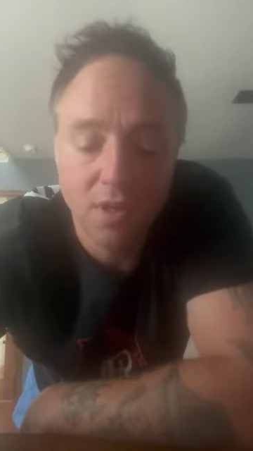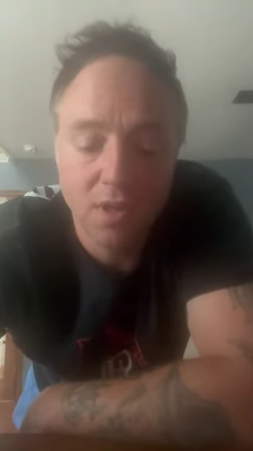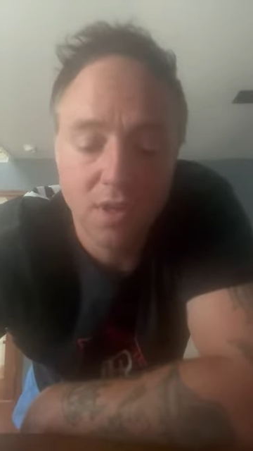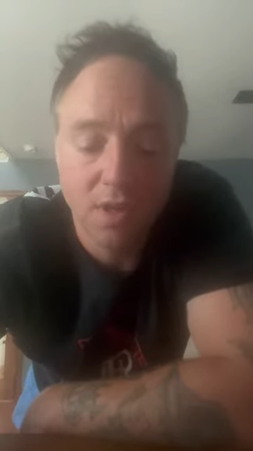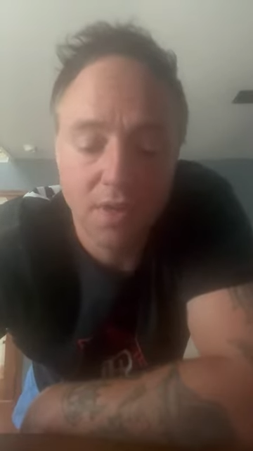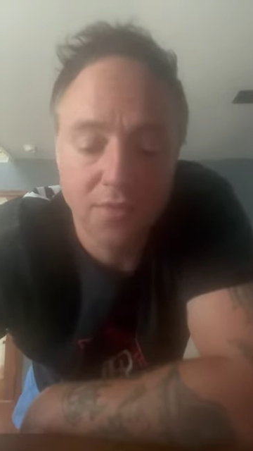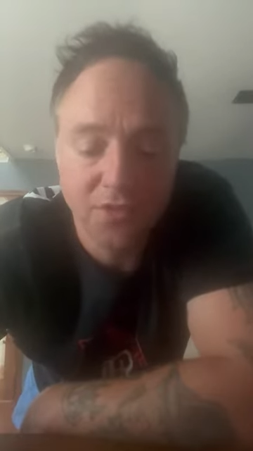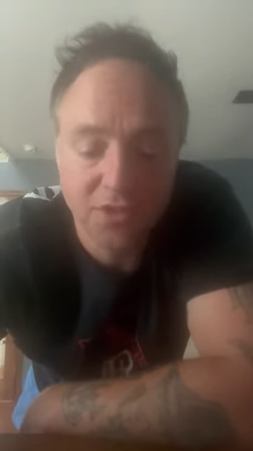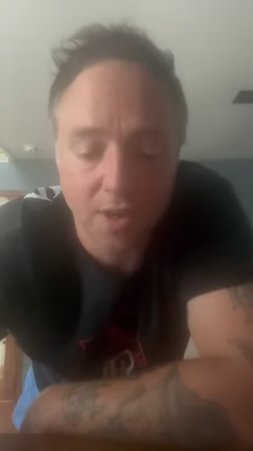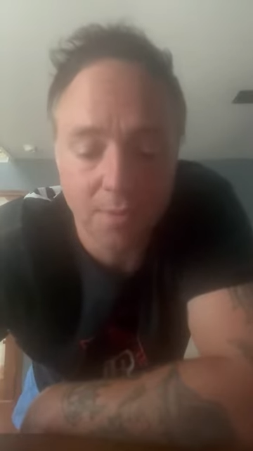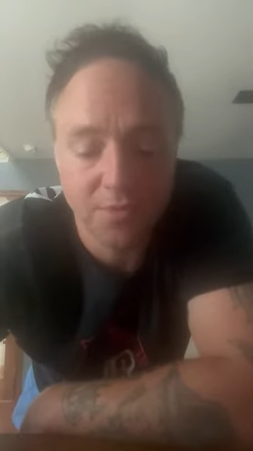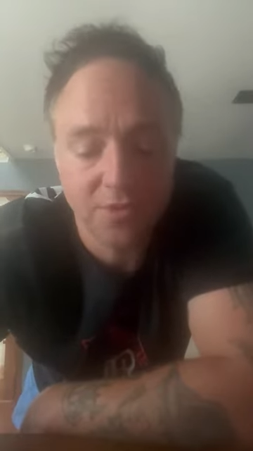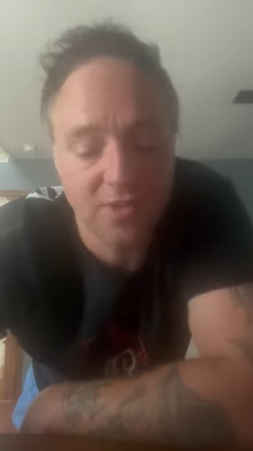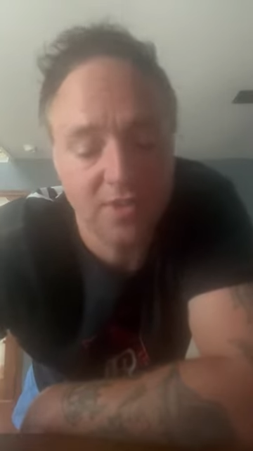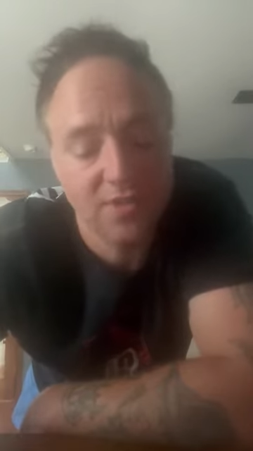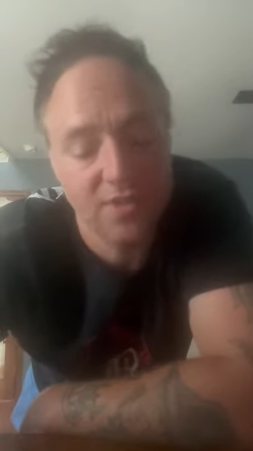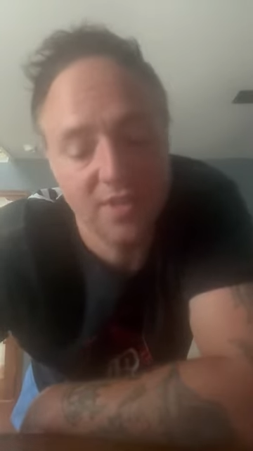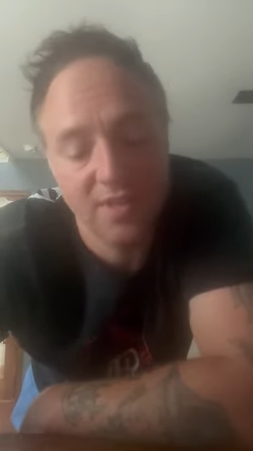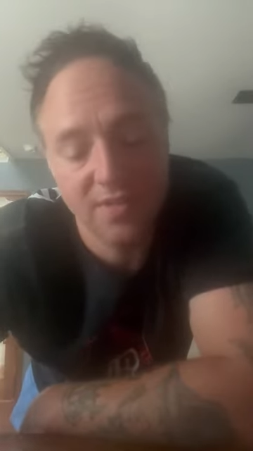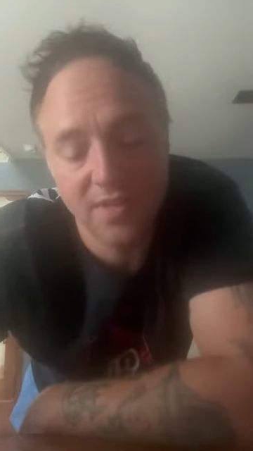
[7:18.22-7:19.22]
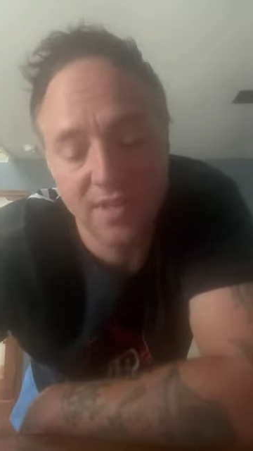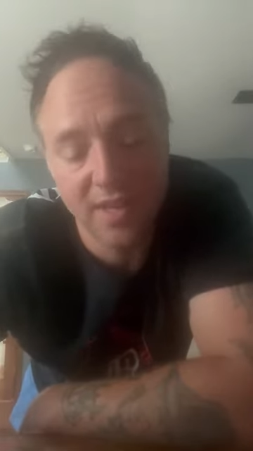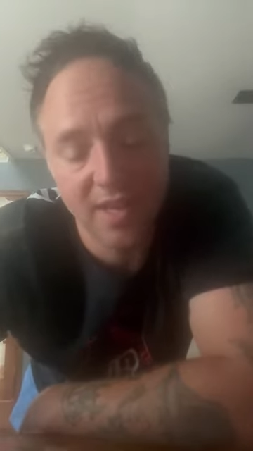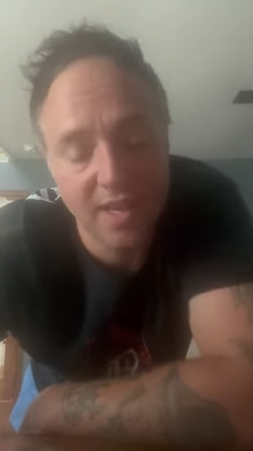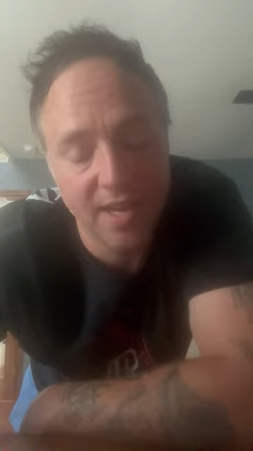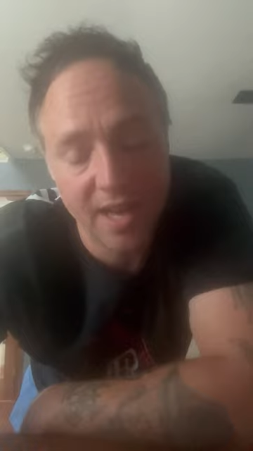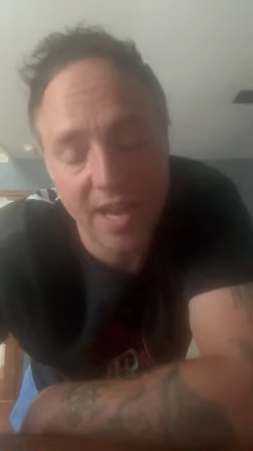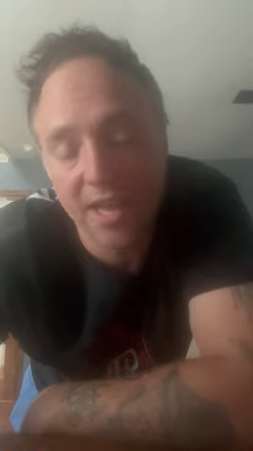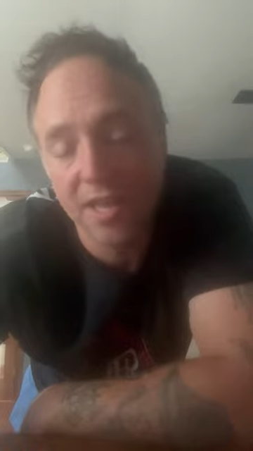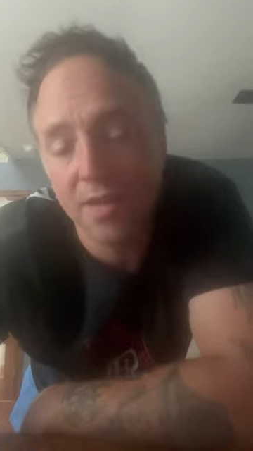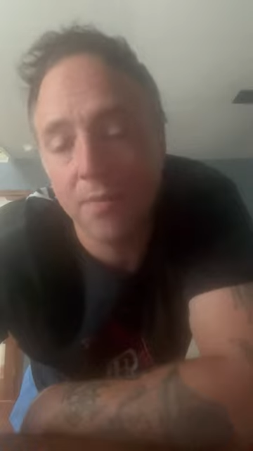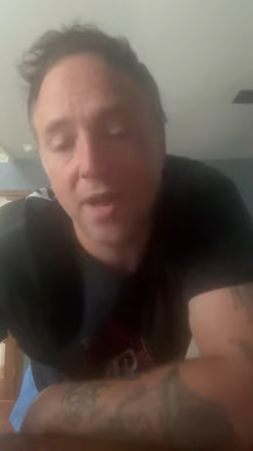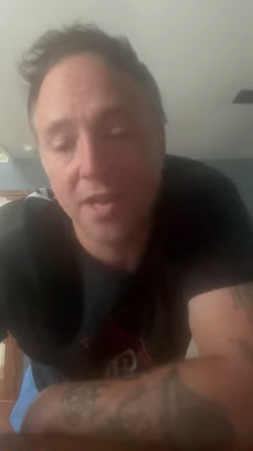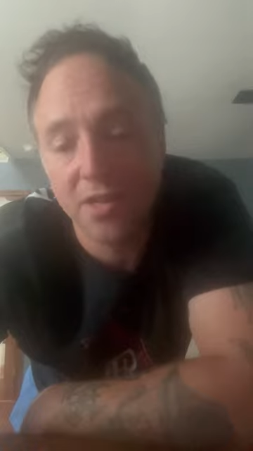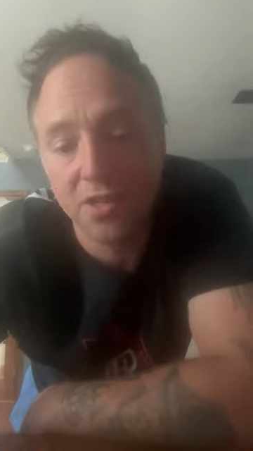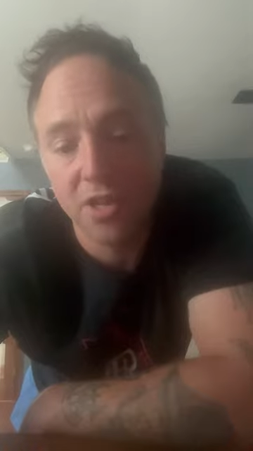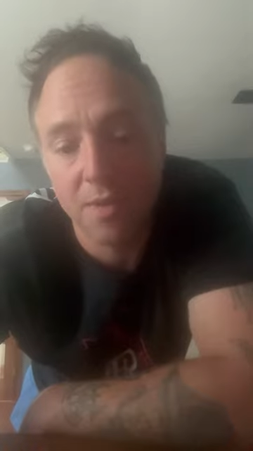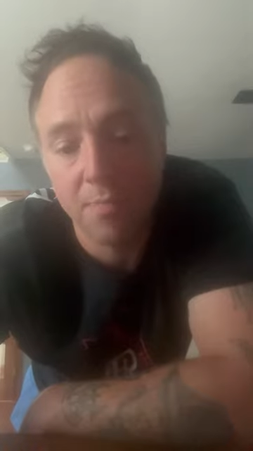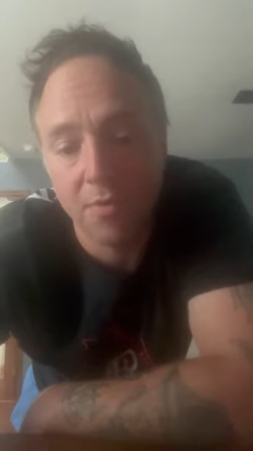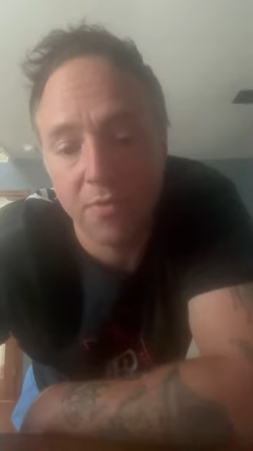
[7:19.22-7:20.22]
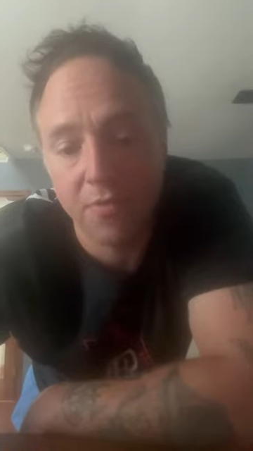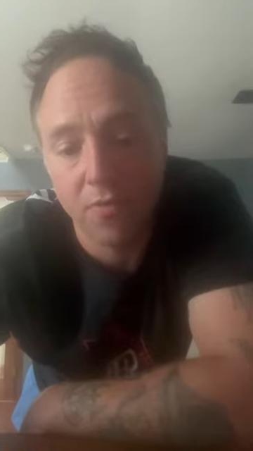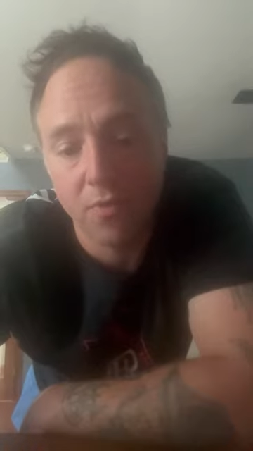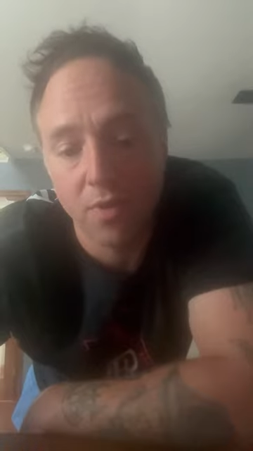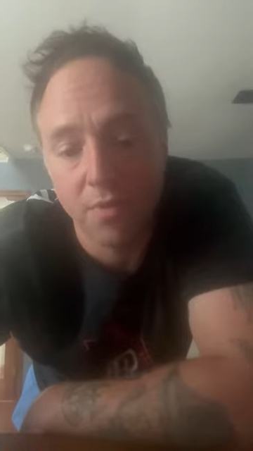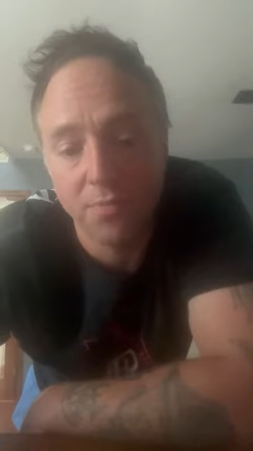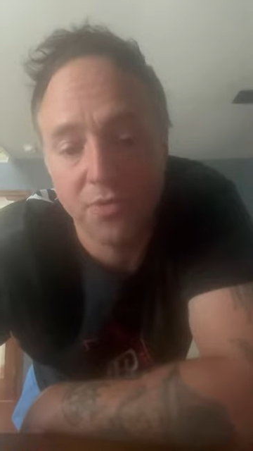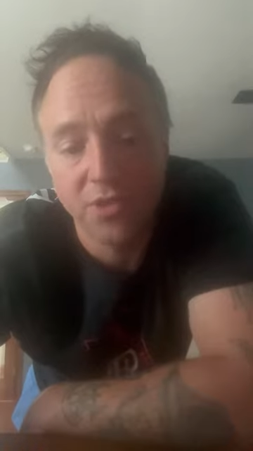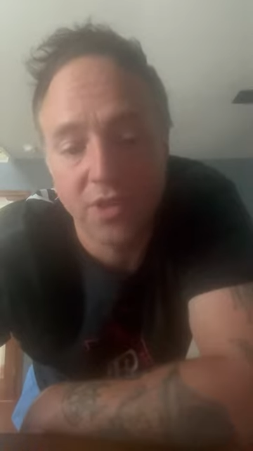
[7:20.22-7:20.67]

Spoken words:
of substances in any way, shape, or form.